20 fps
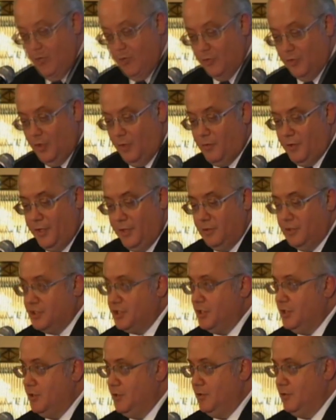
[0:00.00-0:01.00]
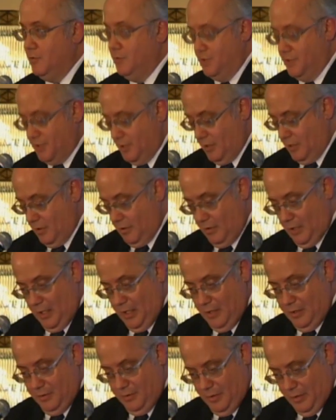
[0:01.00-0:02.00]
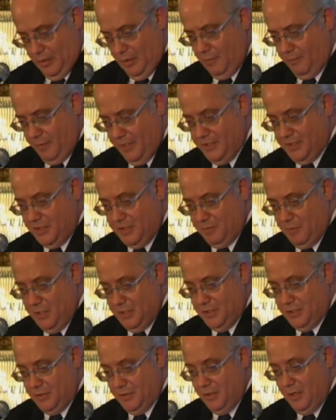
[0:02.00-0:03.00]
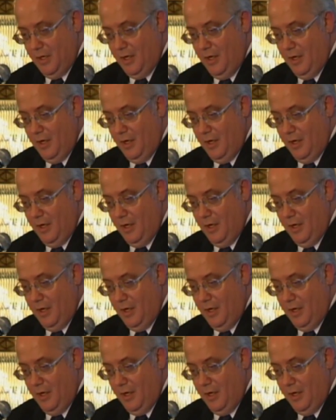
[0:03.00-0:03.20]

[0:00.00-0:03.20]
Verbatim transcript: Noble Energy, who is our, iron, our basic sponsor,